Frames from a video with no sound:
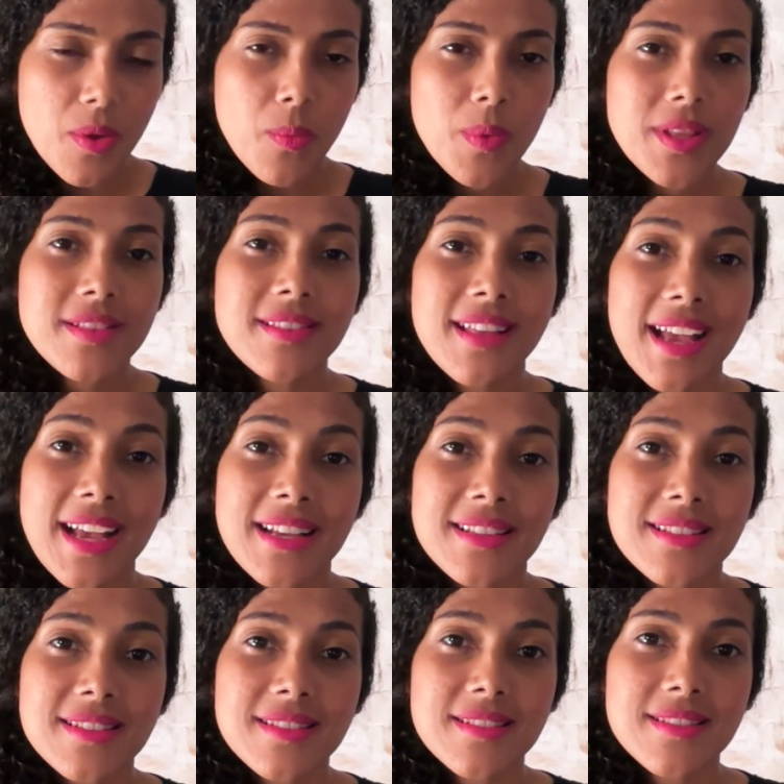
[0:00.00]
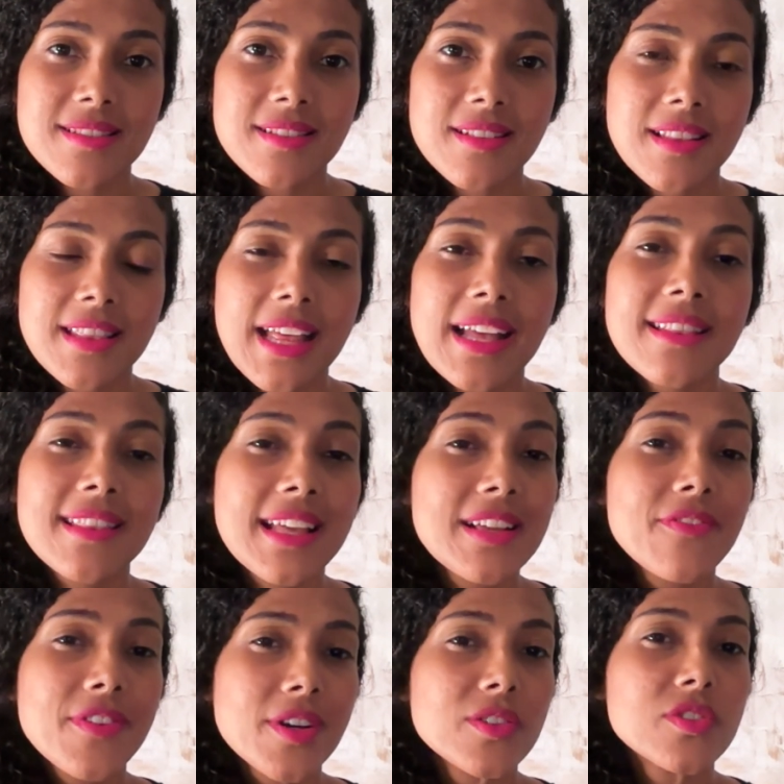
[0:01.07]
with tasks that they
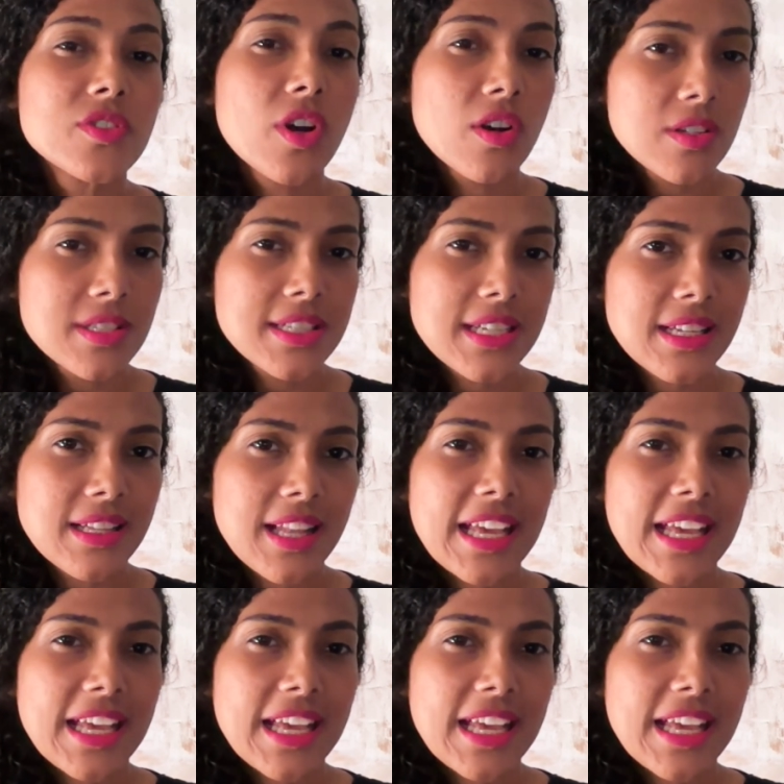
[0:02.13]
felt daunting,